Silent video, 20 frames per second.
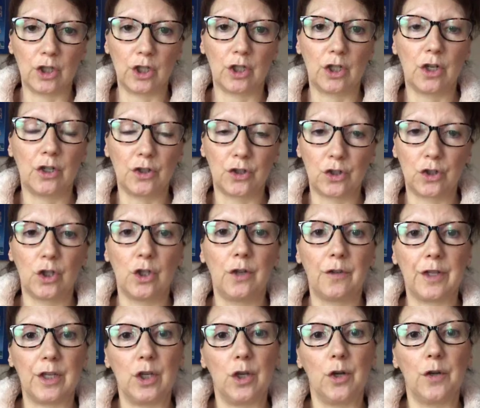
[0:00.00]
control
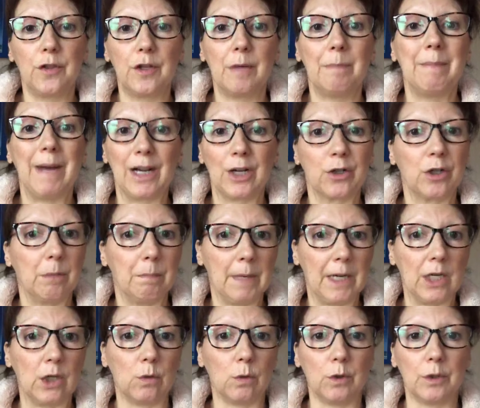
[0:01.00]
the other macro
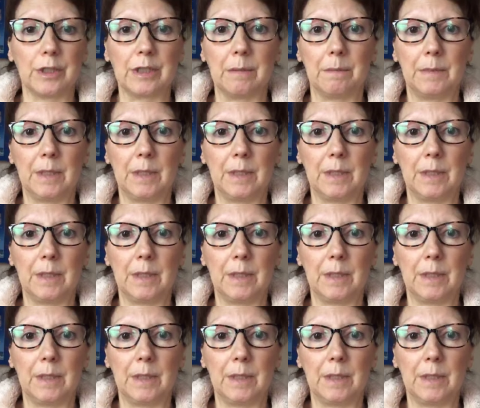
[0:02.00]
minerals,